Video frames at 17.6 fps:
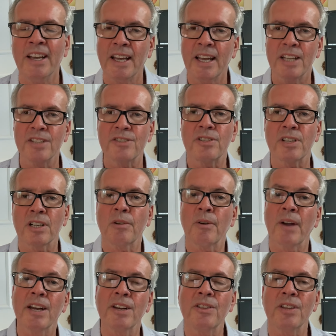And stick
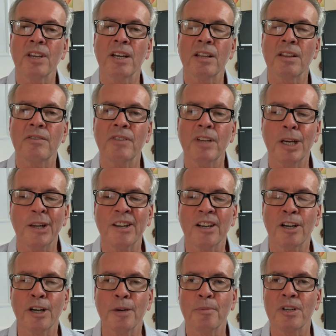around at the end of the
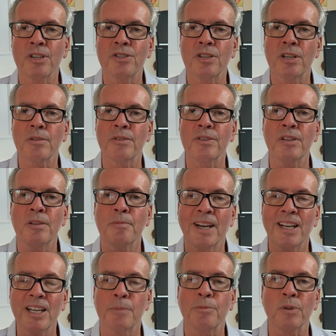video, I'm going to share with you
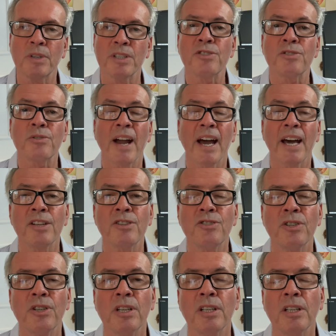my number one
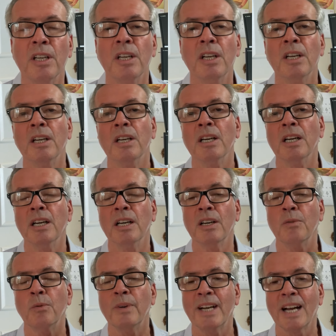strategy
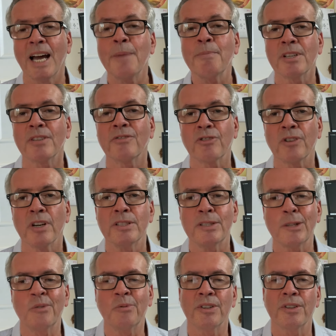uh, when I'm
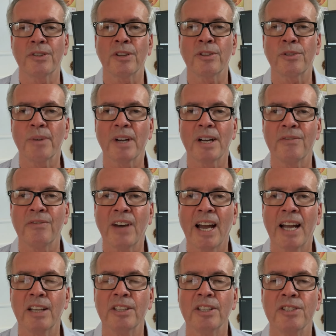confronted with the threat of
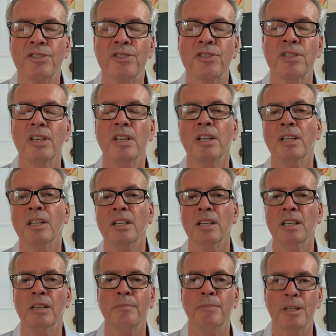violence
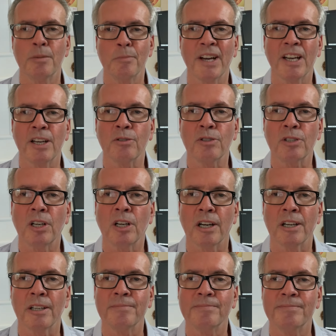um, in my own
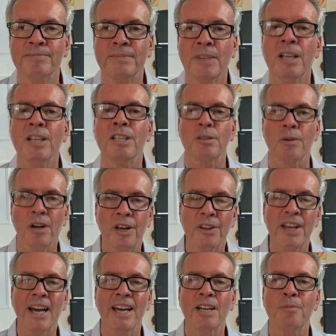car. So all
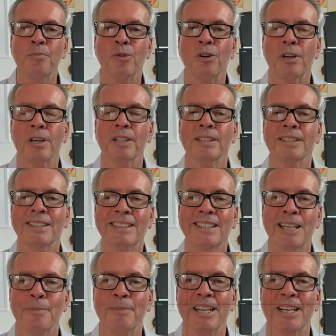that and more coming